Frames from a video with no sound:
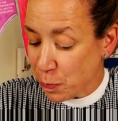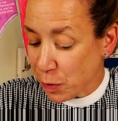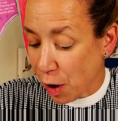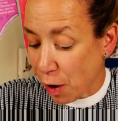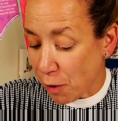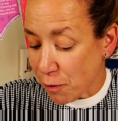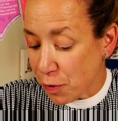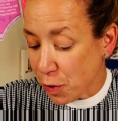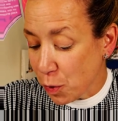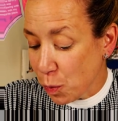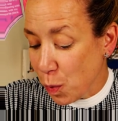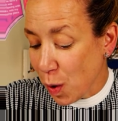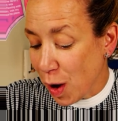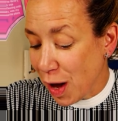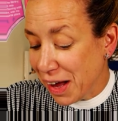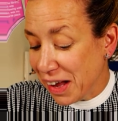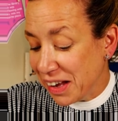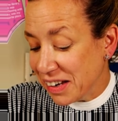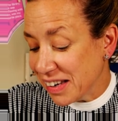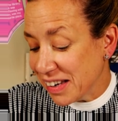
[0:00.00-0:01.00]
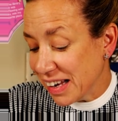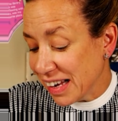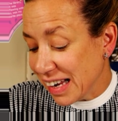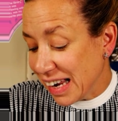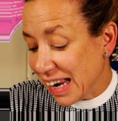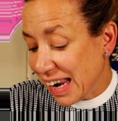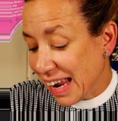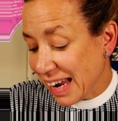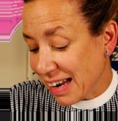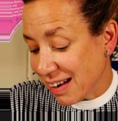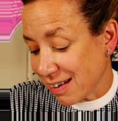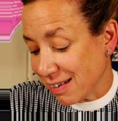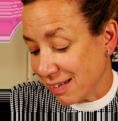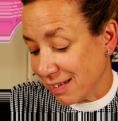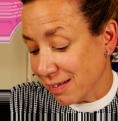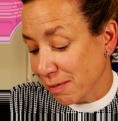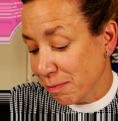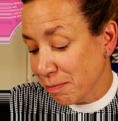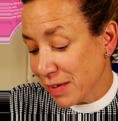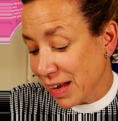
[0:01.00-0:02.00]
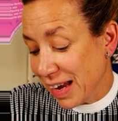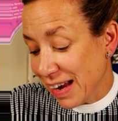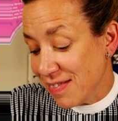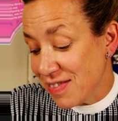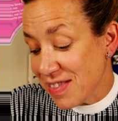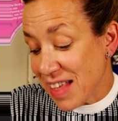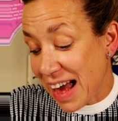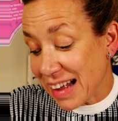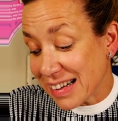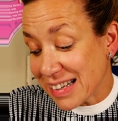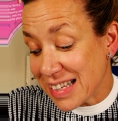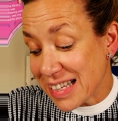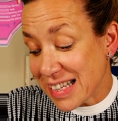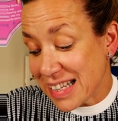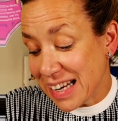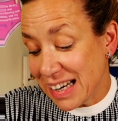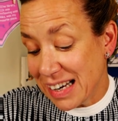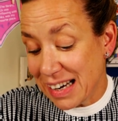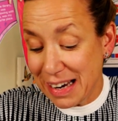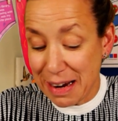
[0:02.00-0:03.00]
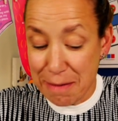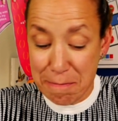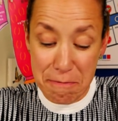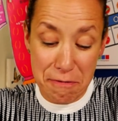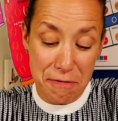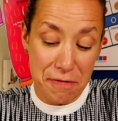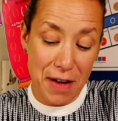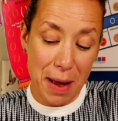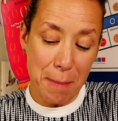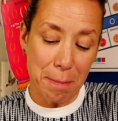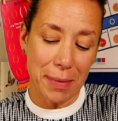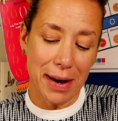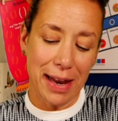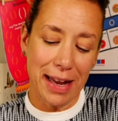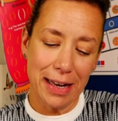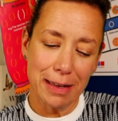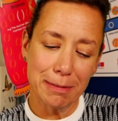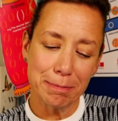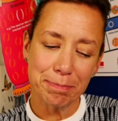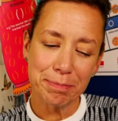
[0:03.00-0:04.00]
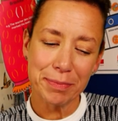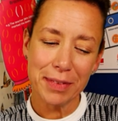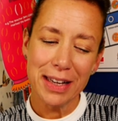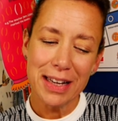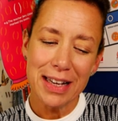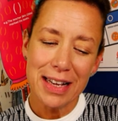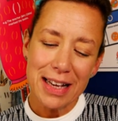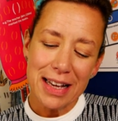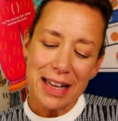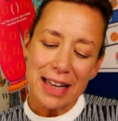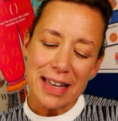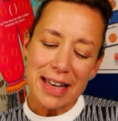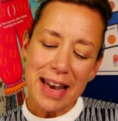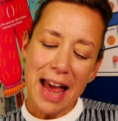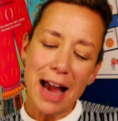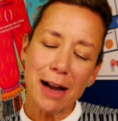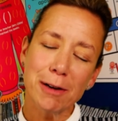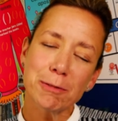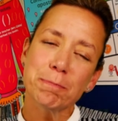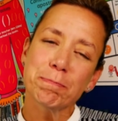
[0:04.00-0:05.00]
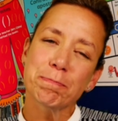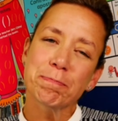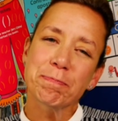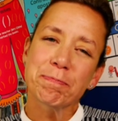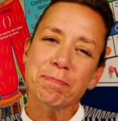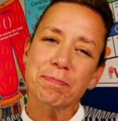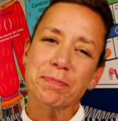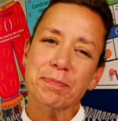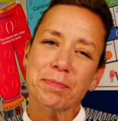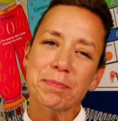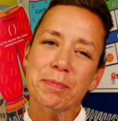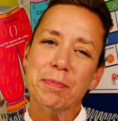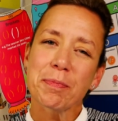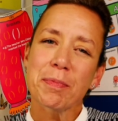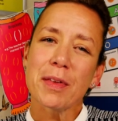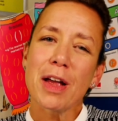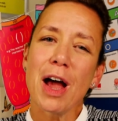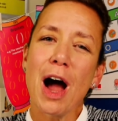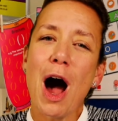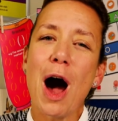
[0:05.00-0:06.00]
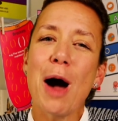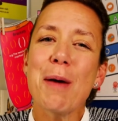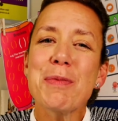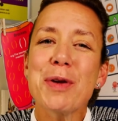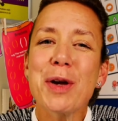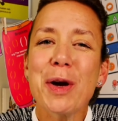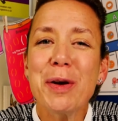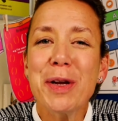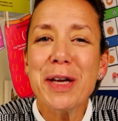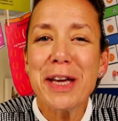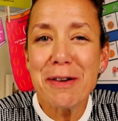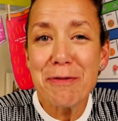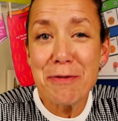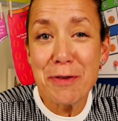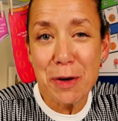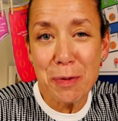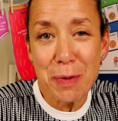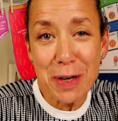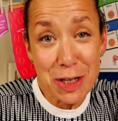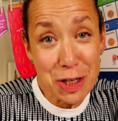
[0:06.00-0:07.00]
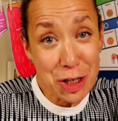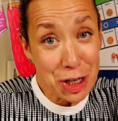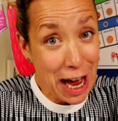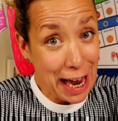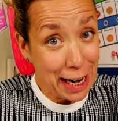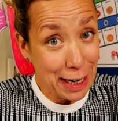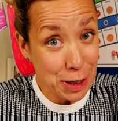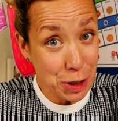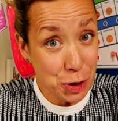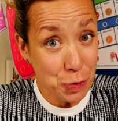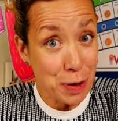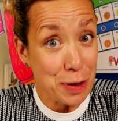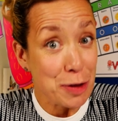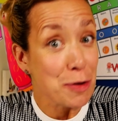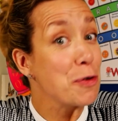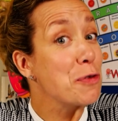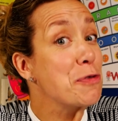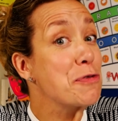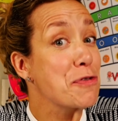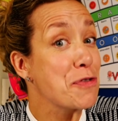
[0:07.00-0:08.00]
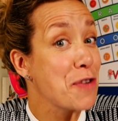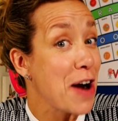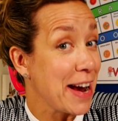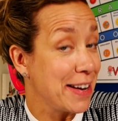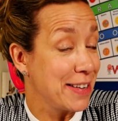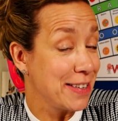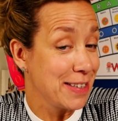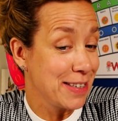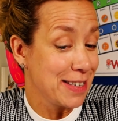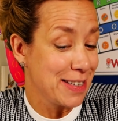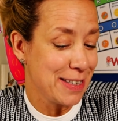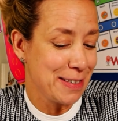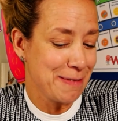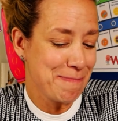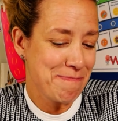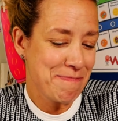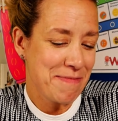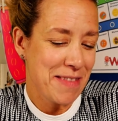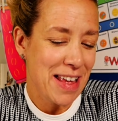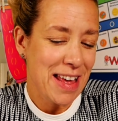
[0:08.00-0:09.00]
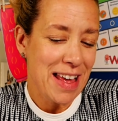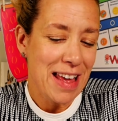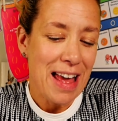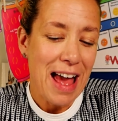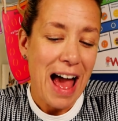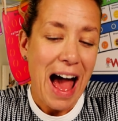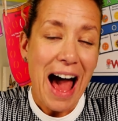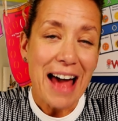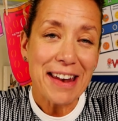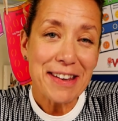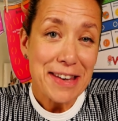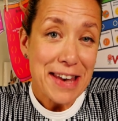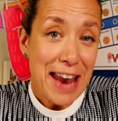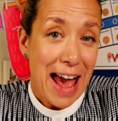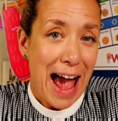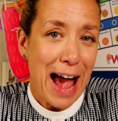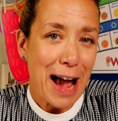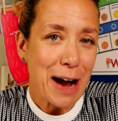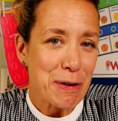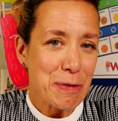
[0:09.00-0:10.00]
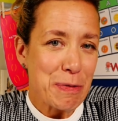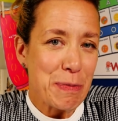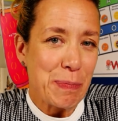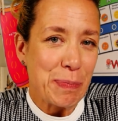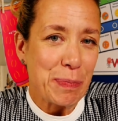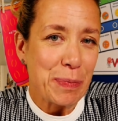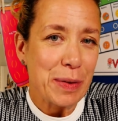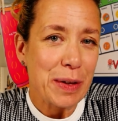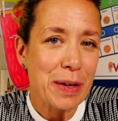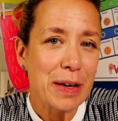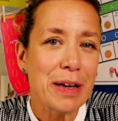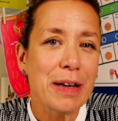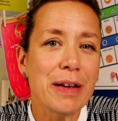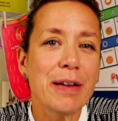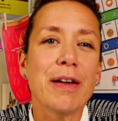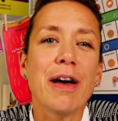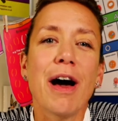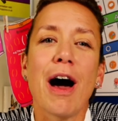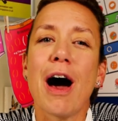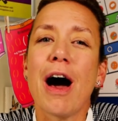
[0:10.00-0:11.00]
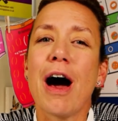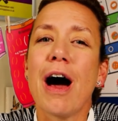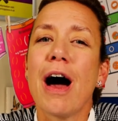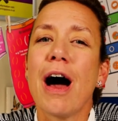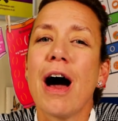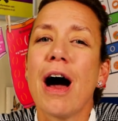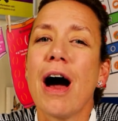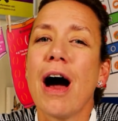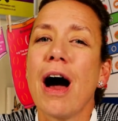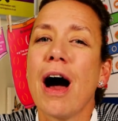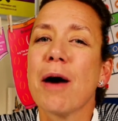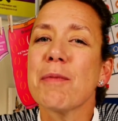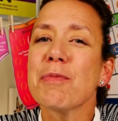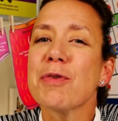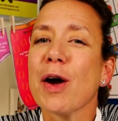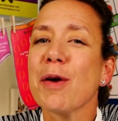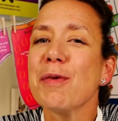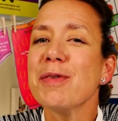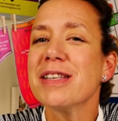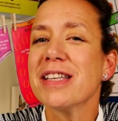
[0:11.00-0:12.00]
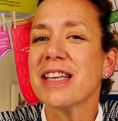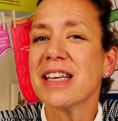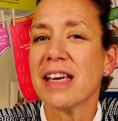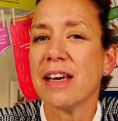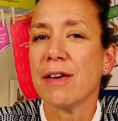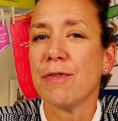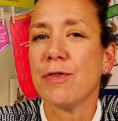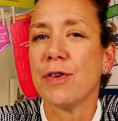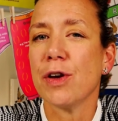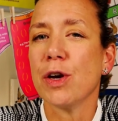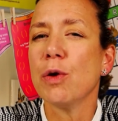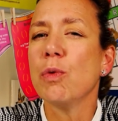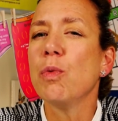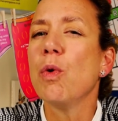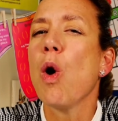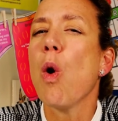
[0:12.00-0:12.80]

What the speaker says: of the word little in that synonym family. Now, I'm going to give you a challenge with your friends. And now, I'm going to give you